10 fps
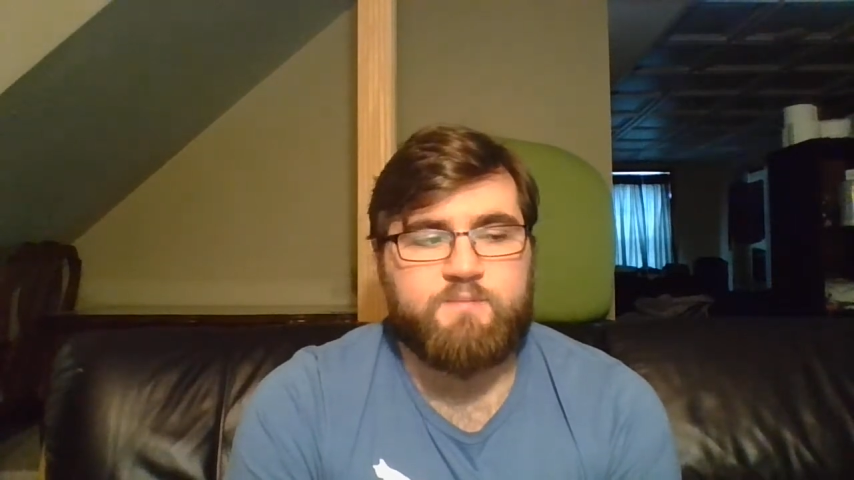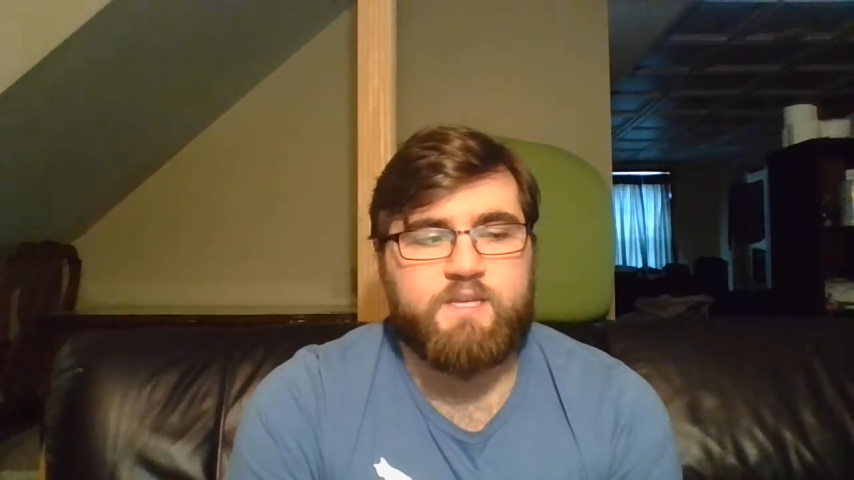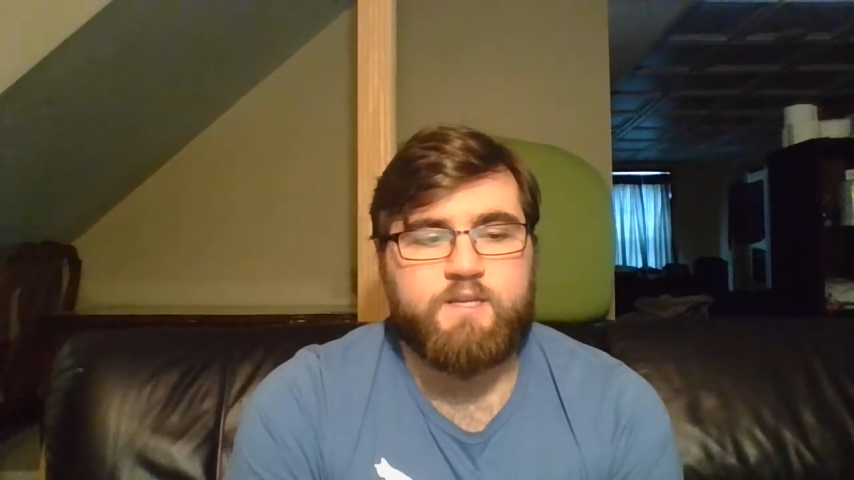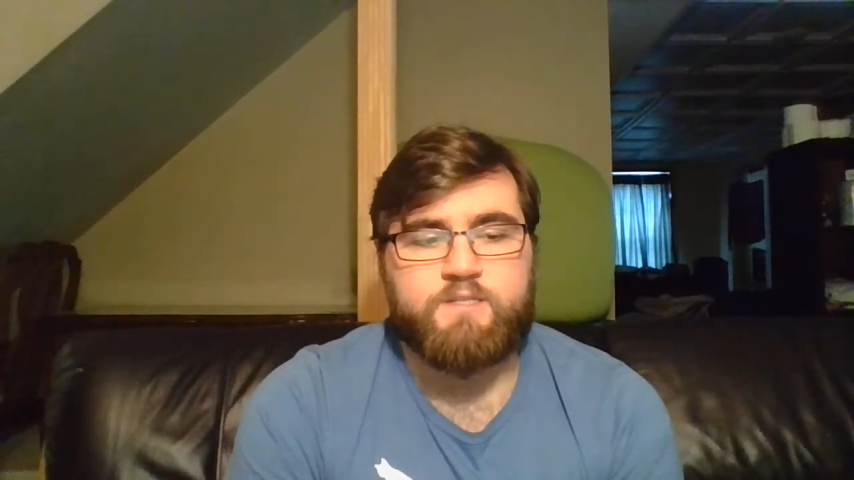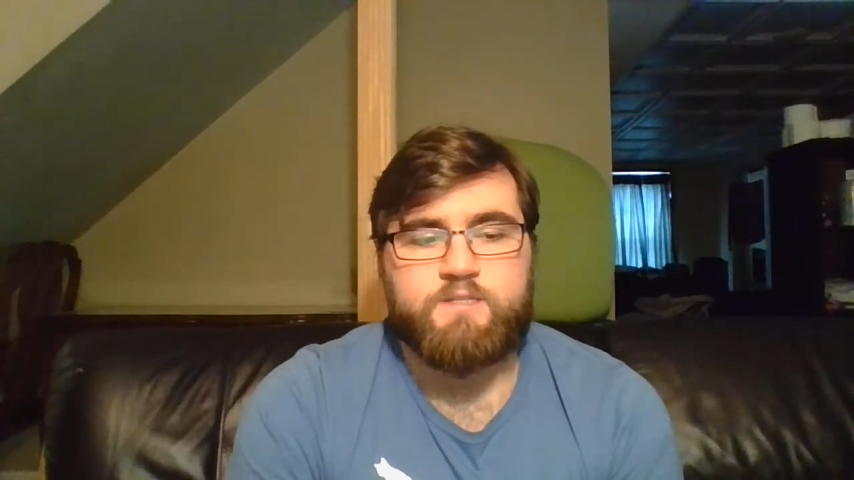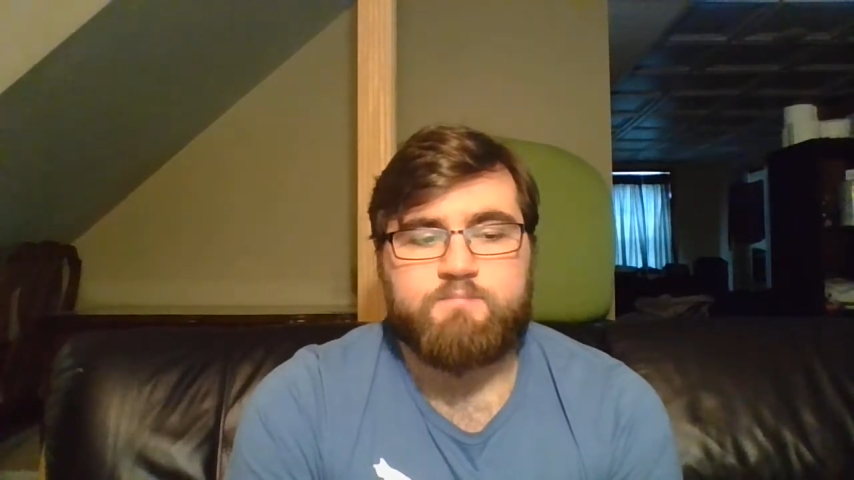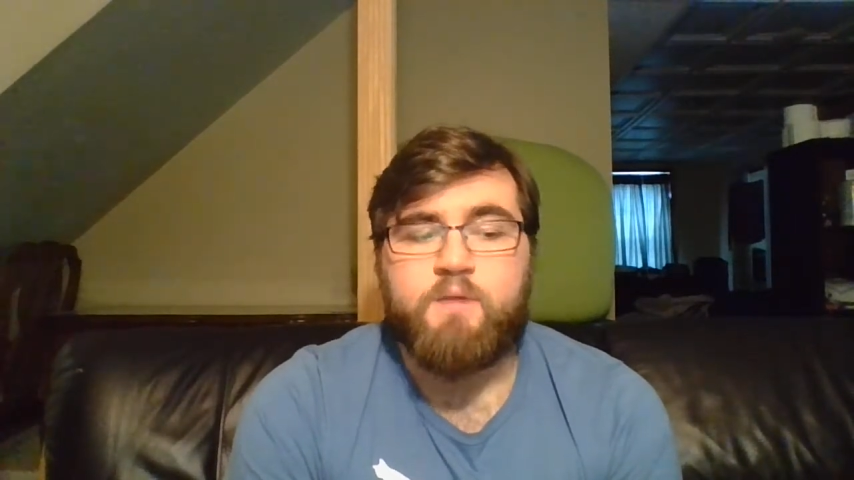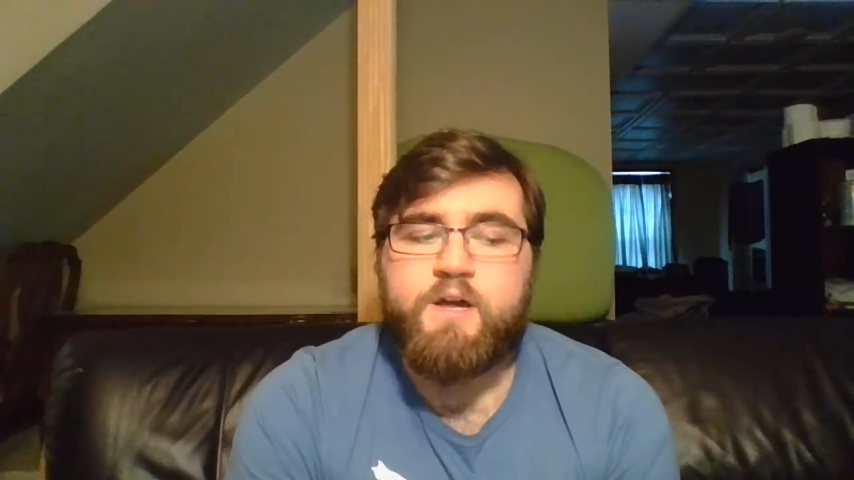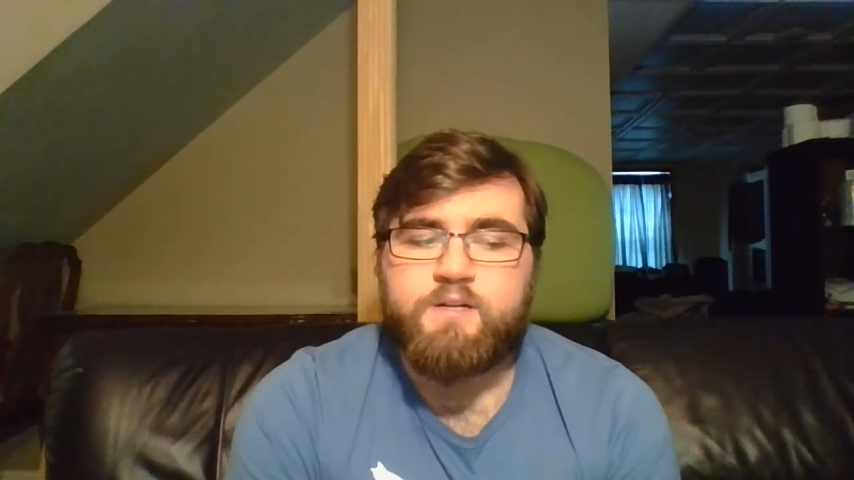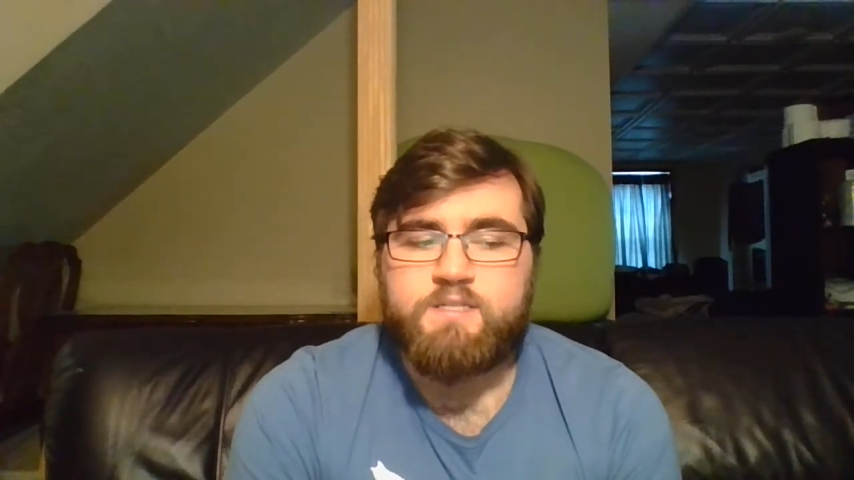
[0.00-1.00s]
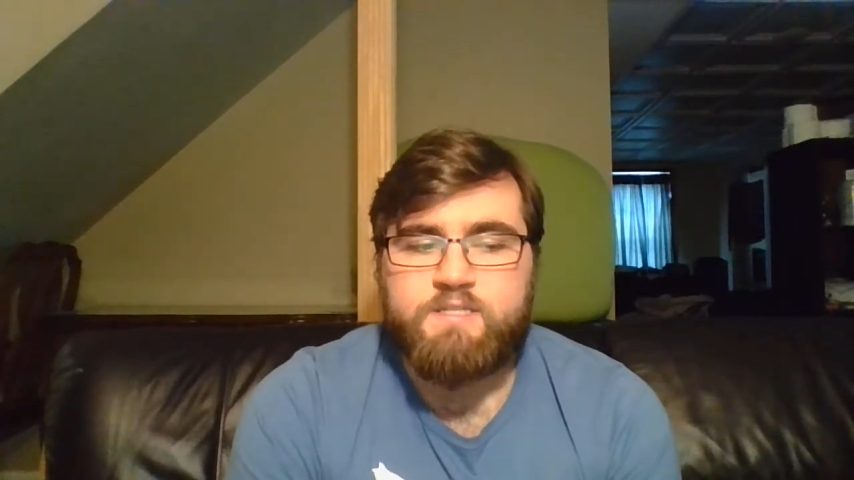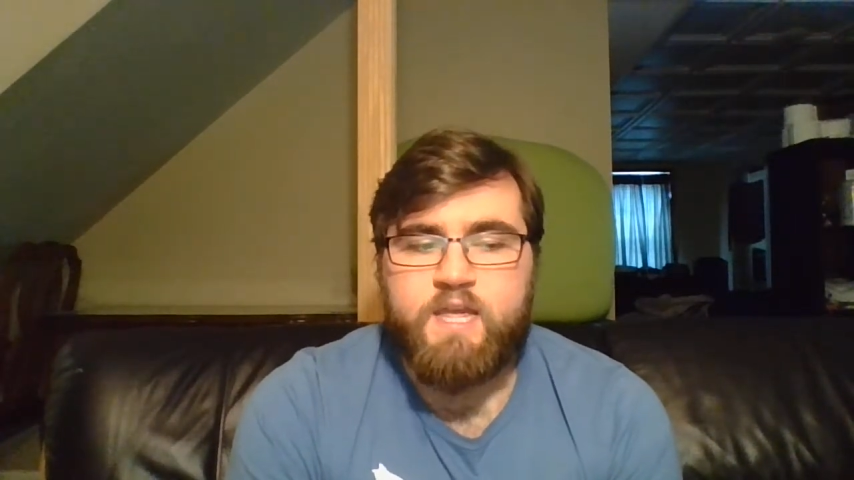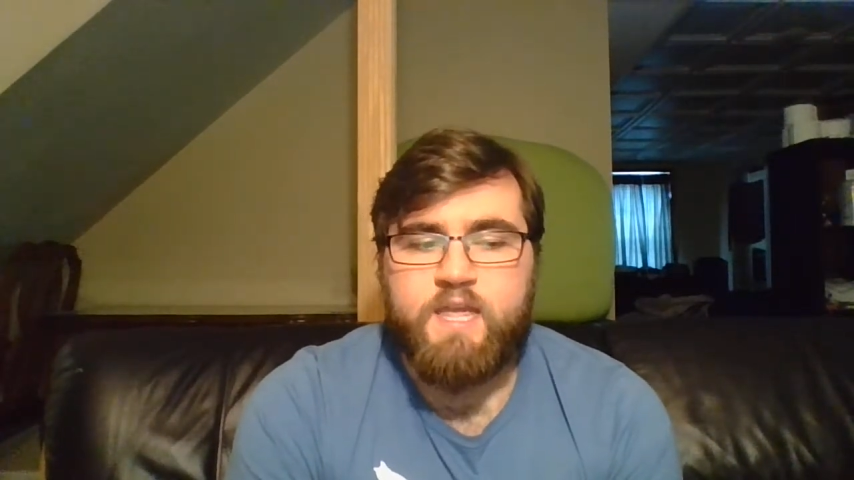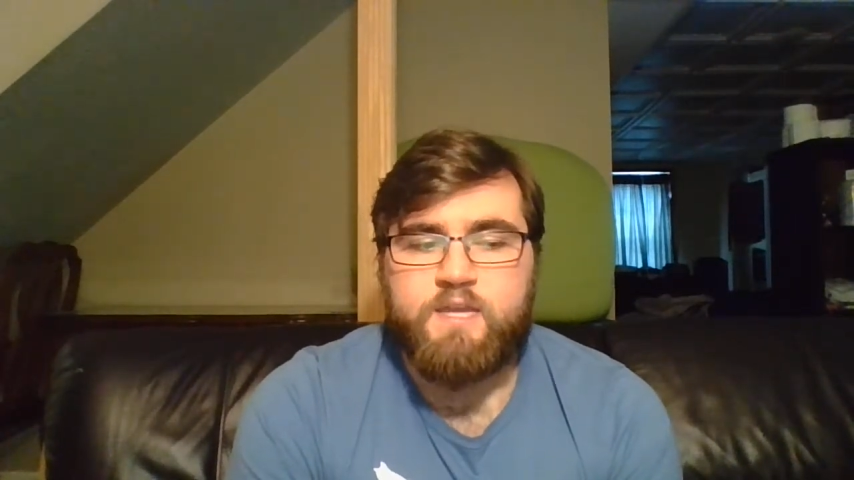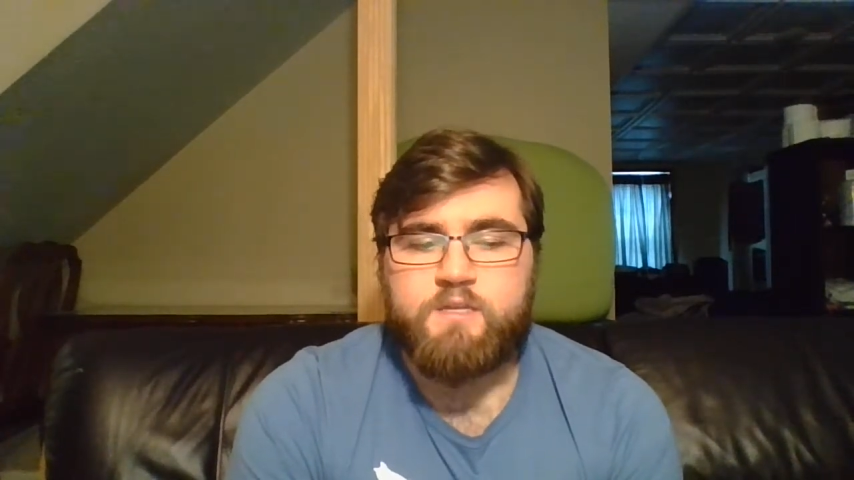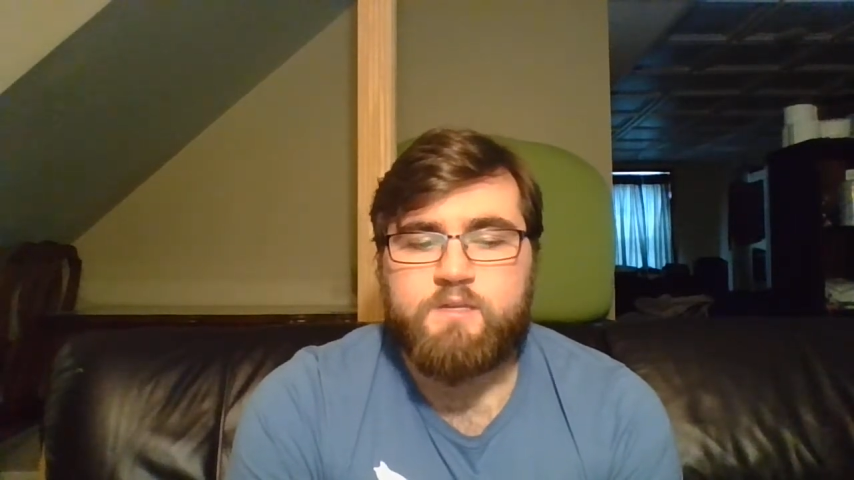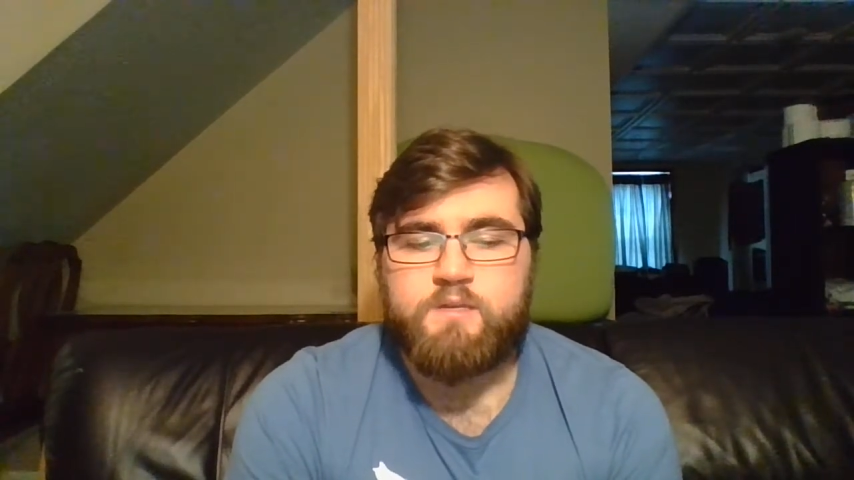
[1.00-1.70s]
because modern day